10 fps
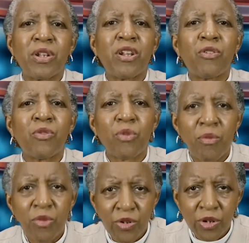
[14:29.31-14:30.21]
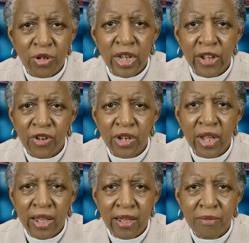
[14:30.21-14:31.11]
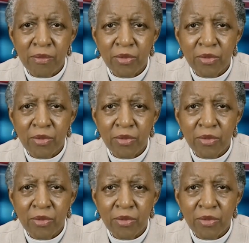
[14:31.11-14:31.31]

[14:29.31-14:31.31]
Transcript: No, I want you to take your time,